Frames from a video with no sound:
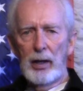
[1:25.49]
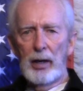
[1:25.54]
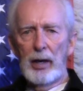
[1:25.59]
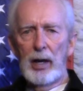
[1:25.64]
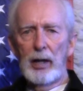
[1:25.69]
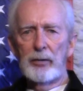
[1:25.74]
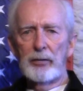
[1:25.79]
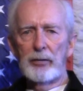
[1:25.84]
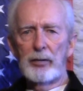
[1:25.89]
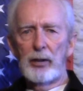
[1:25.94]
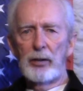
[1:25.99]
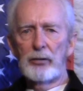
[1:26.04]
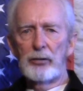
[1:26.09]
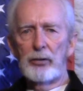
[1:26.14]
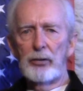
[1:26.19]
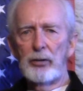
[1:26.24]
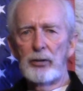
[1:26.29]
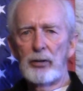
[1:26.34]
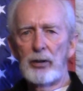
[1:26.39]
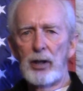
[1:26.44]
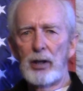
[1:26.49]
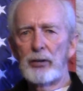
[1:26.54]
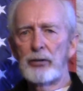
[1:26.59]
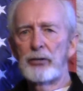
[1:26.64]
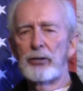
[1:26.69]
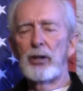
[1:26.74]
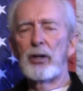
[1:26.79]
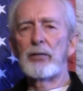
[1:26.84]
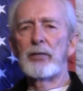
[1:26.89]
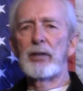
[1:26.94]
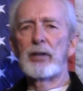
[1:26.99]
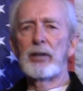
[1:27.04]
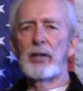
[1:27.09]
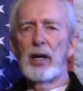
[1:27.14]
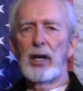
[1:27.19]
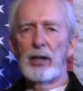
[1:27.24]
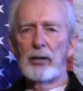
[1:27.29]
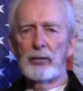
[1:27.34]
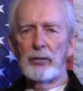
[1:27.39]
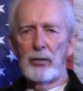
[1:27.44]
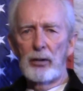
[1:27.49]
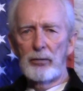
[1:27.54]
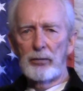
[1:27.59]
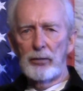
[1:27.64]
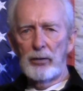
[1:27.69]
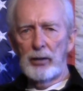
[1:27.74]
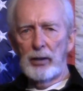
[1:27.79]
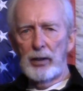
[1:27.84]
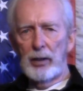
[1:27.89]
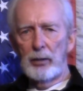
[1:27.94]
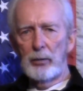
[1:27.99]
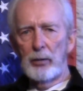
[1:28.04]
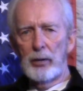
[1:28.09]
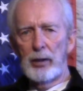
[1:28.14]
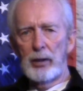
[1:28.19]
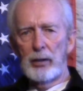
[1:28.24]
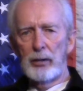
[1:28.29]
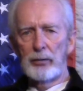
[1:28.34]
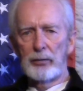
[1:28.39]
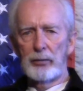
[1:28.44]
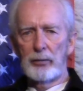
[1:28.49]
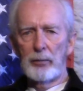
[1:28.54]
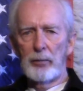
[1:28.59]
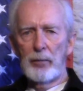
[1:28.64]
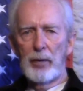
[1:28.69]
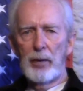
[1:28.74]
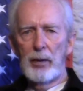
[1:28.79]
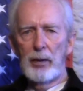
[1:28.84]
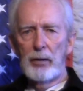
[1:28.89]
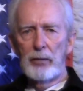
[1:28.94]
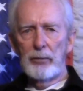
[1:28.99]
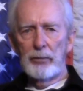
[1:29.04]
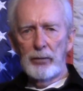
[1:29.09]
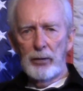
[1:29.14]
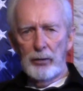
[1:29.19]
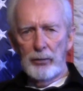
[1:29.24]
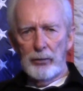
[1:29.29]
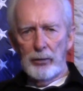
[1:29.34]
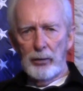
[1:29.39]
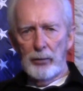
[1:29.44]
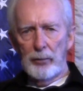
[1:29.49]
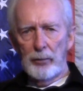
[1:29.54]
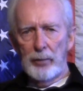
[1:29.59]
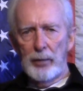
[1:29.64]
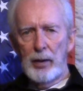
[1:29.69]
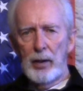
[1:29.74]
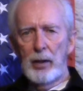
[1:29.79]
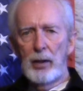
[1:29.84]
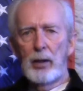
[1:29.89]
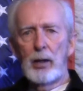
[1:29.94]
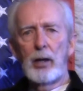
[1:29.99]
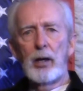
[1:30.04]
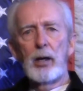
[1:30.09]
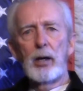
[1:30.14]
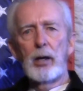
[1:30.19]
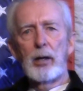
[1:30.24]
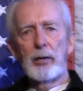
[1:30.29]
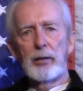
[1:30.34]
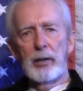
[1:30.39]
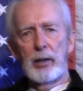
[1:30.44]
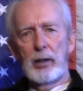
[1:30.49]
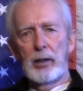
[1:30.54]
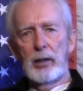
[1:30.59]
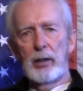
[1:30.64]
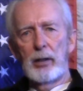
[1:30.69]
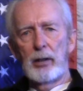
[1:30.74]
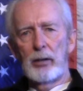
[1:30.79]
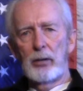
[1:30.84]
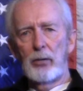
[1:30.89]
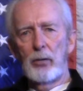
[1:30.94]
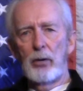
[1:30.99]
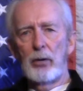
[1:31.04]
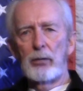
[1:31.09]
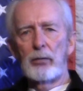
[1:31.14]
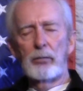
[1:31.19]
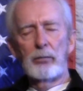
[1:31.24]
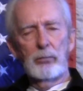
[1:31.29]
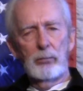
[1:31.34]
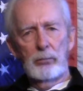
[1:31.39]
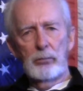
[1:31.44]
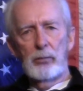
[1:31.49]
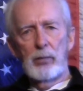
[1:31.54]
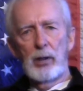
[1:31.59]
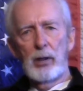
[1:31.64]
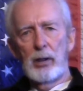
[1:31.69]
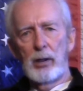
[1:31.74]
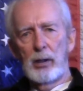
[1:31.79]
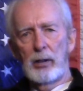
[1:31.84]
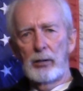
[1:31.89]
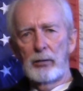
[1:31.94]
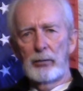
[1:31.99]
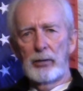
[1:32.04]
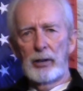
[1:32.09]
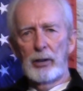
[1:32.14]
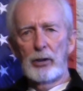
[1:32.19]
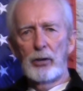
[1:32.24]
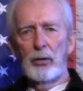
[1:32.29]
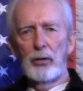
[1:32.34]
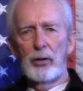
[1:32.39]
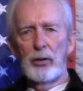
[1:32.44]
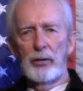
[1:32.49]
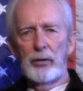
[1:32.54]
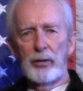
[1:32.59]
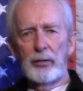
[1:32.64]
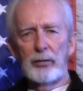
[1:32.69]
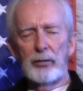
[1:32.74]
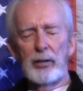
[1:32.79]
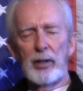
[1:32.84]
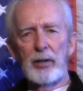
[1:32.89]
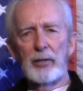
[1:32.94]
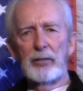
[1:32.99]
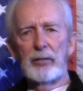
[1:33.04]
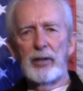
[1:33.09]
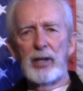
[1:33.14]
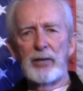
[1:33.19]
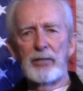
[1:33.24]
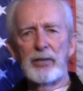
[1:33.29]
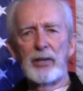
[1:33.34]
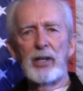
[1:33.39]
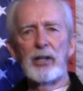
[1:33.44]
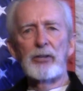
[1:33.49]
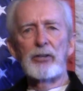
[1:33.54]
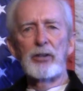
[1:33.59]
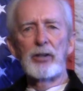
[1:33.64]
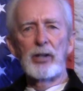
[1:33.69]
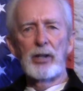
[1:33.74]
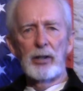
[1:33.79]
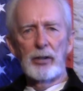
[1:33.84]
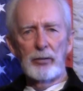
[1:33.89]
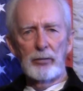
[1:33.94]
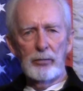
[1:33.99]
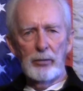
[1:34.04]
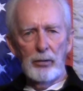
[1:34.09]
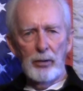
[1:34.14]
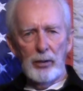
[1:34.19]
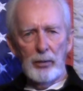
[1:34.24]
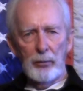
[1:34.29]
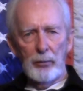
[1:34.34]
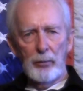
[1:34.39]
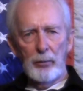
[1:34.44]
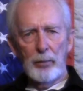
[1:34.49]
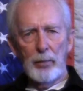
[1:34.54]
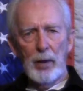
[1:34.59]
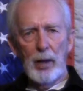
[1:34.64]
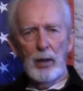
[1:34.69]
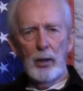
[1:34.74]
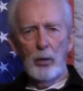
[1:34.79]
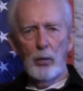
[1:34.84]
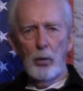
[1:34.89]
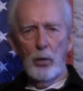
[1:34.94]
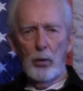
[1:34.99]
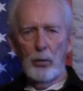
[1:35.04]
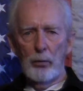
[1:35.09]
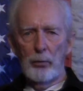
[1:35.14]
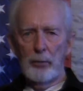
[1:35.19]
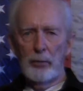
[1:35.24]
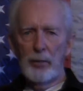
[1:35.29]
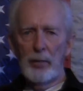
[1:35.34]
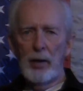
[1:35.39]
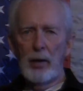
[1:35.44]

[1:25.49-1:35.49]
and as such could not shove a tax off on anyone else. Further, the court included this definition in its ruling. Quote,